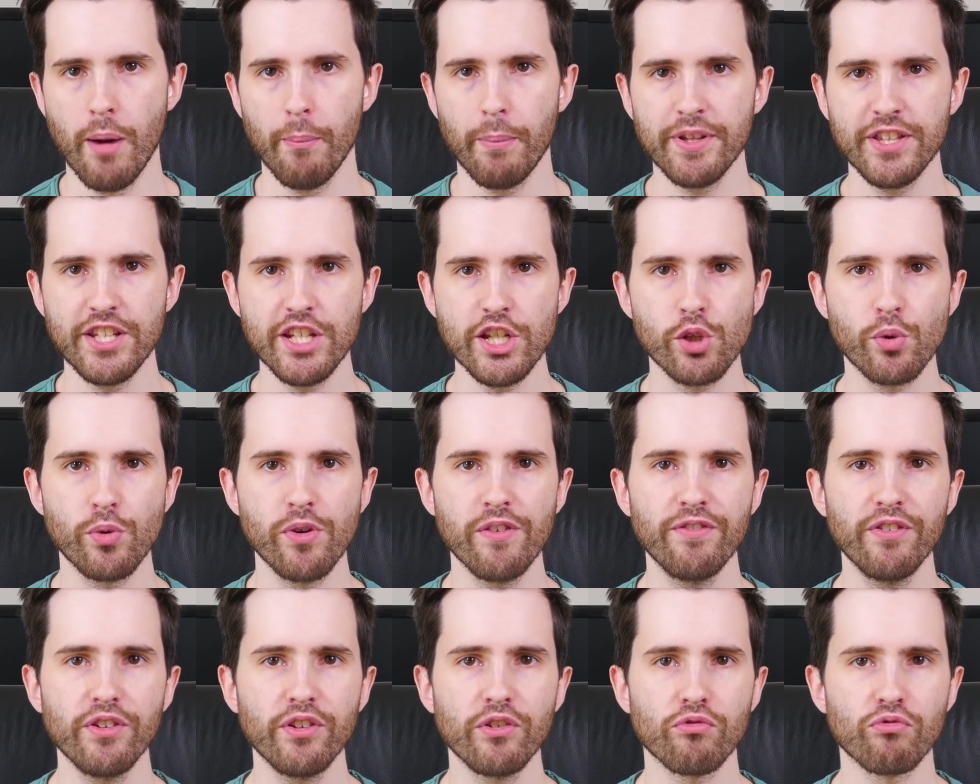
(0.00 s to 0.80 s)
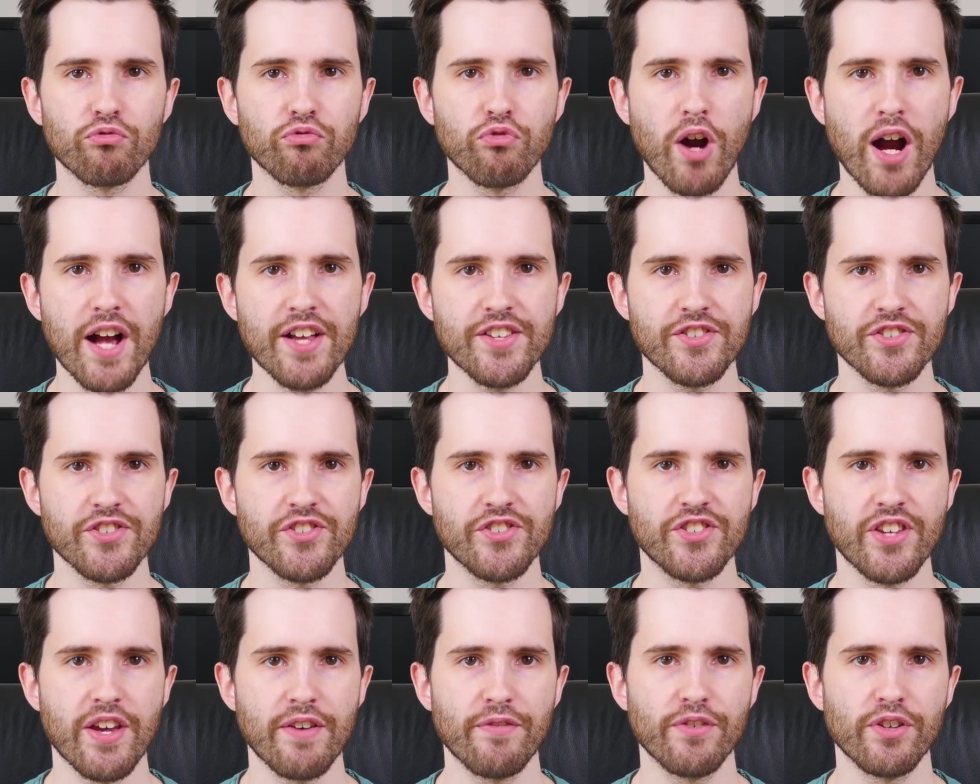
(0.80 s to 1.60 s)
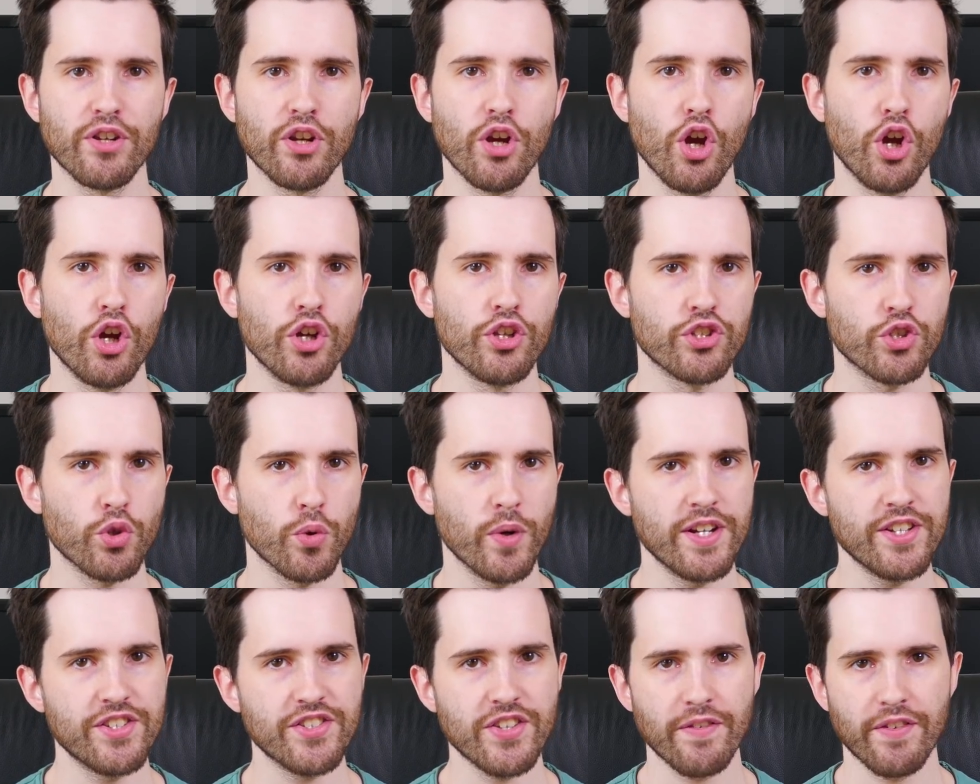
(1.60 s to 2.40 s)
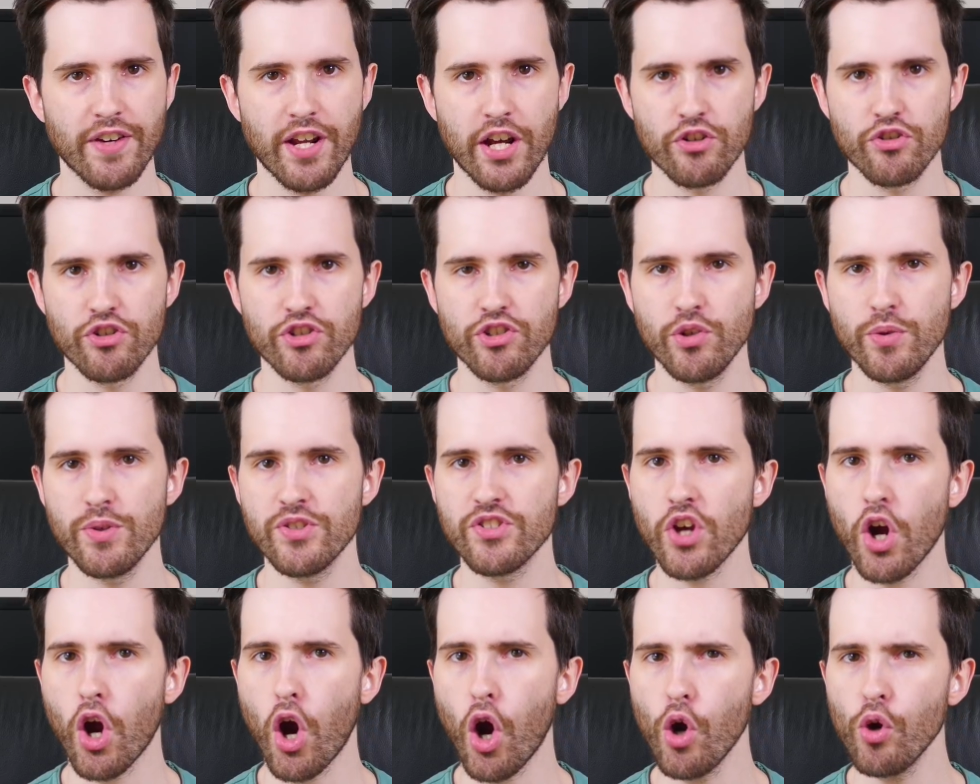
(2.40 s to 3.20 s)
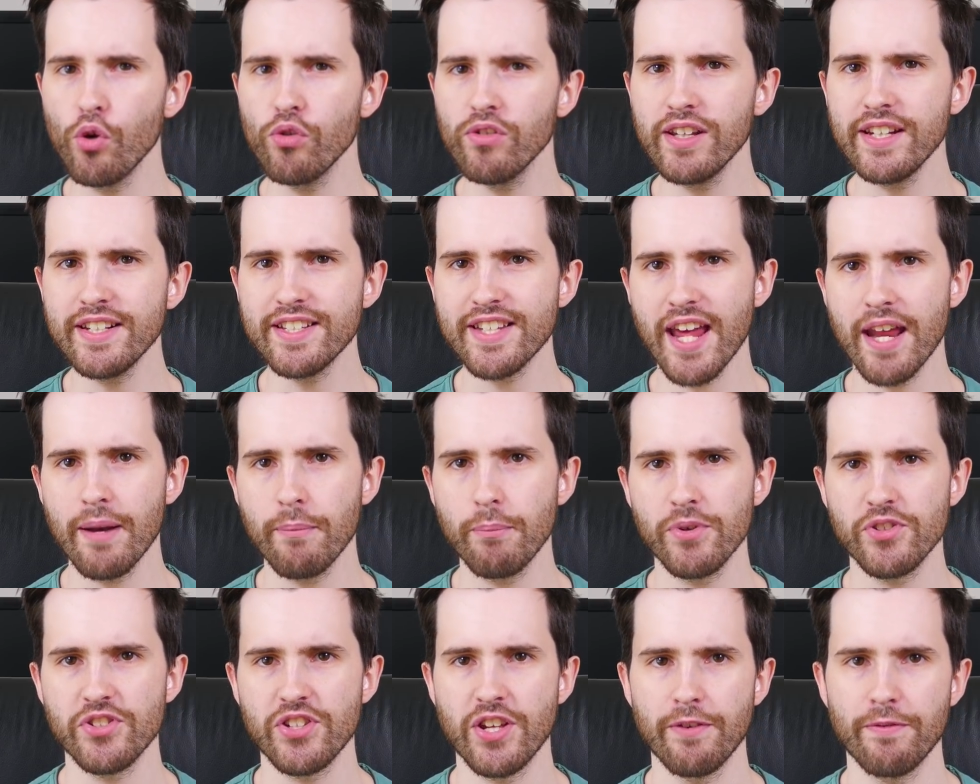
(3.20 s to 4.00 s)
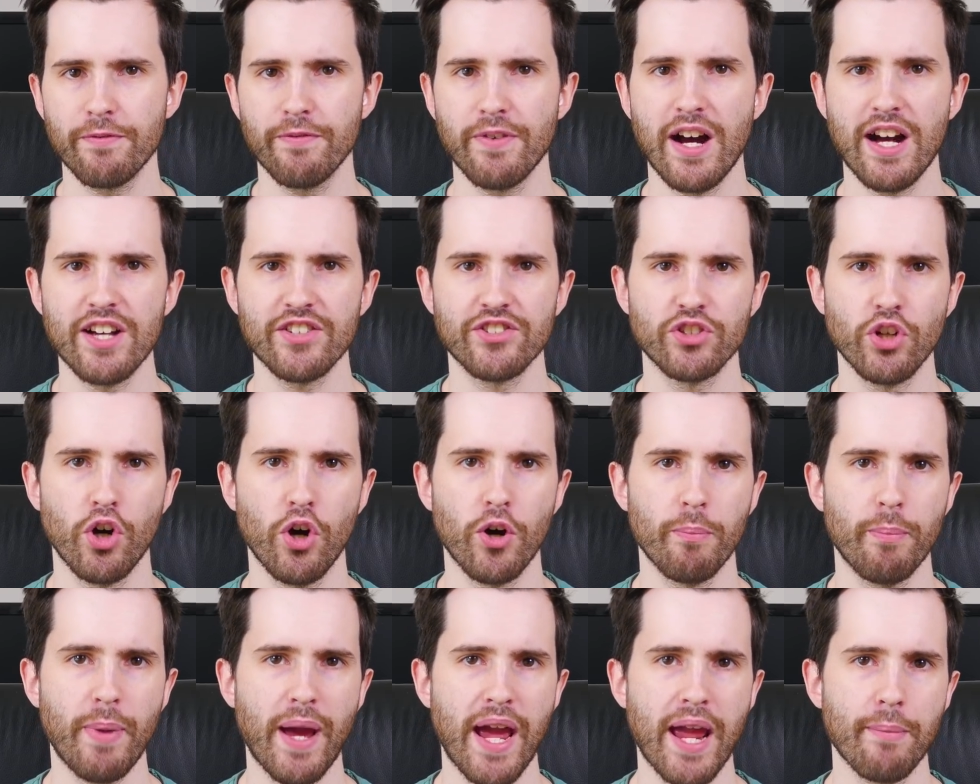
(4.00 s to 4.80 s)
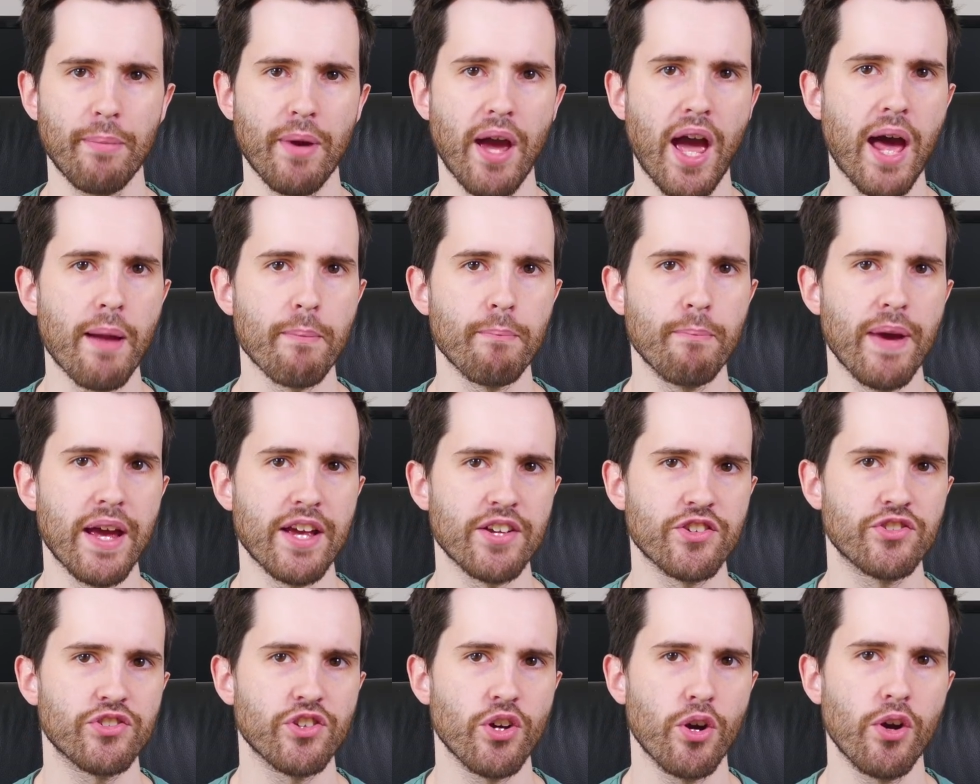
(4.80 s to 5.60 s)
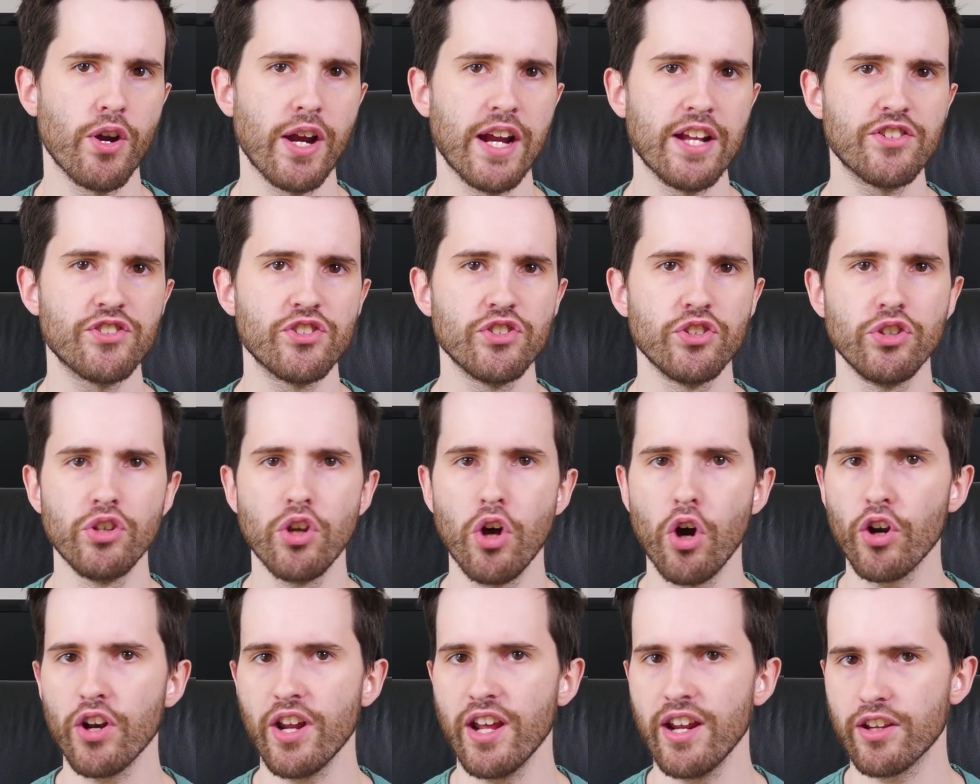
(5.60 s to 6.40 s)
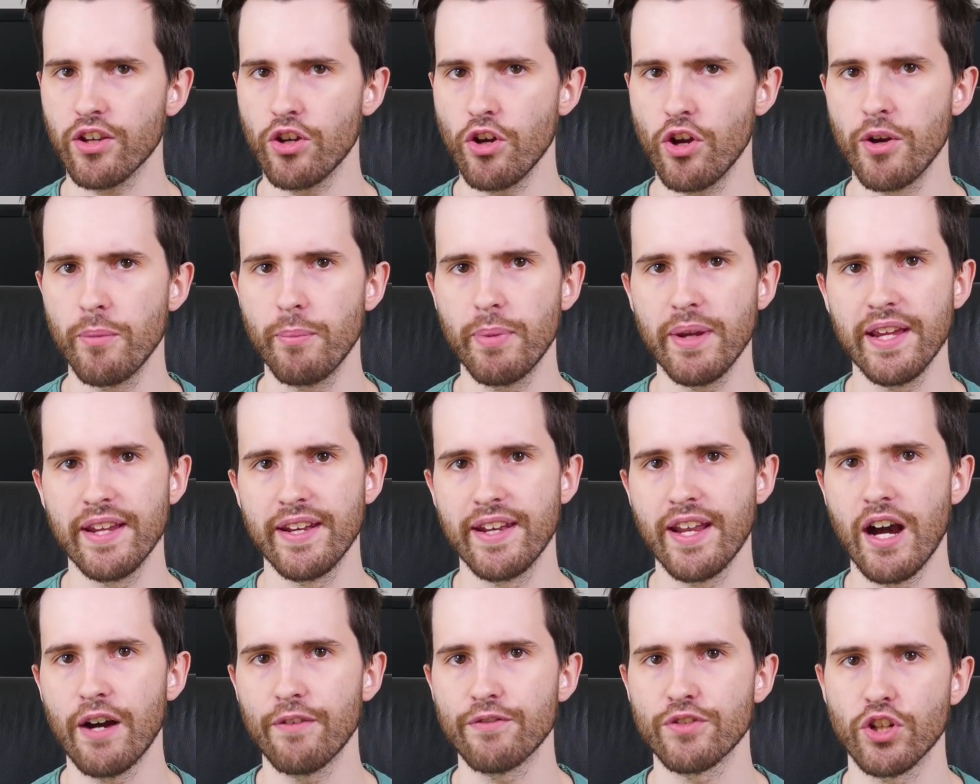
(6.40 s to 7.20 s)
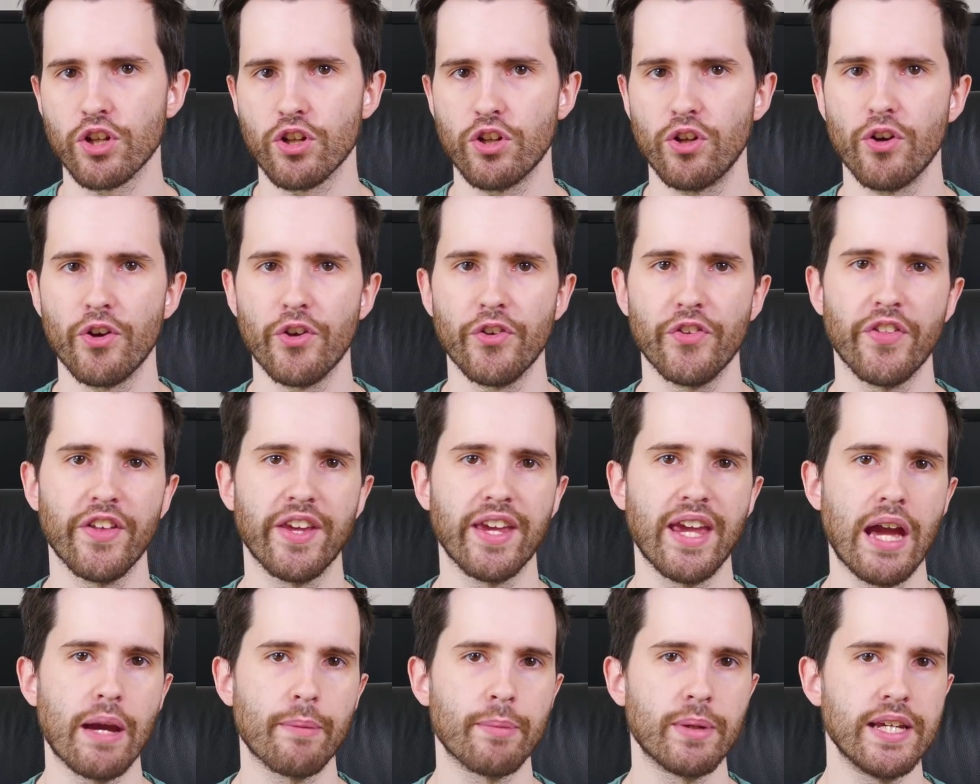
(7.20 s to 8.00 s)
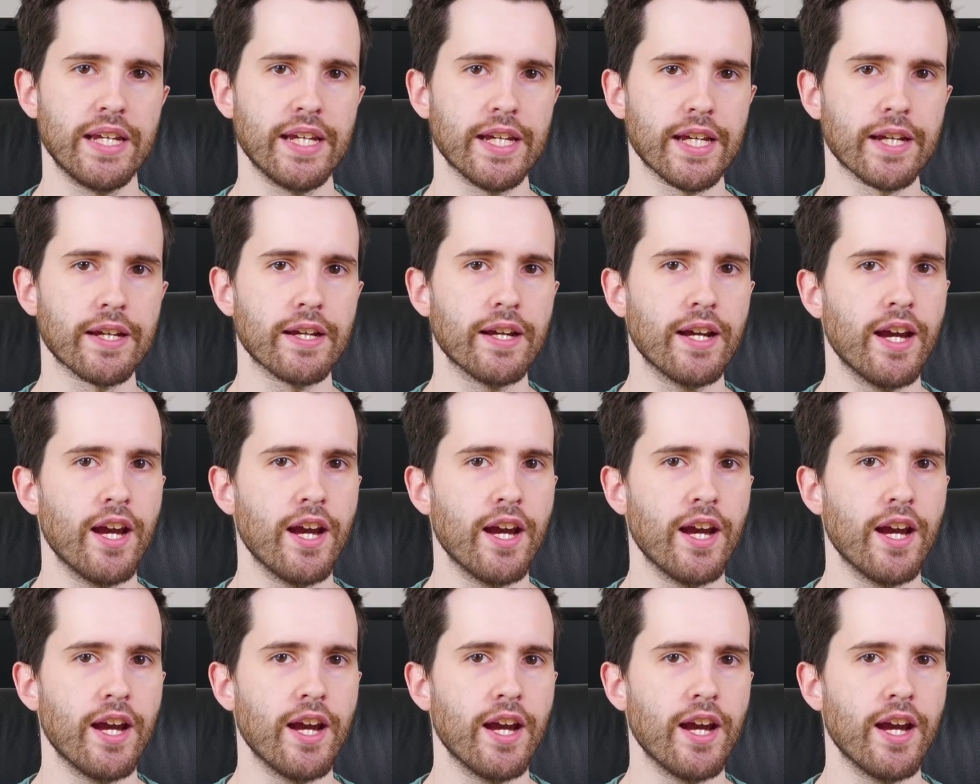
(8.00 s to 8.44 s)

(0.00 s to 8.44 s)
but the equivalent Ryzen 7 2700 U is only 10% faster on paper at best, so it's not going to be enough to close the gap here.